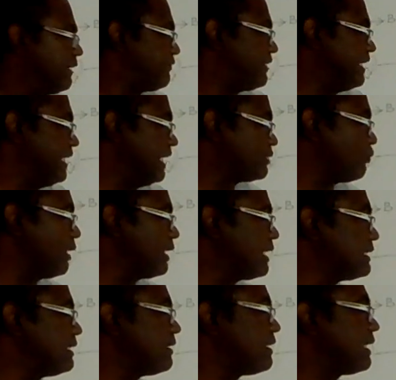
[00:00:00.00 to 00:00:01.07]
If TH1
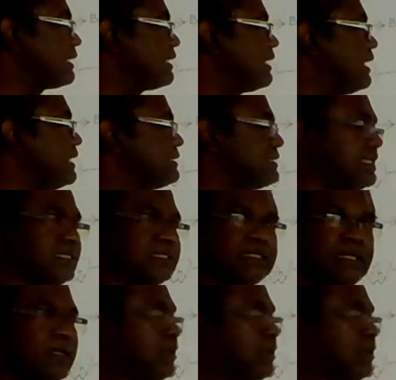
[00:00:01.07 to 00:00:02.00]
doesn't recognize this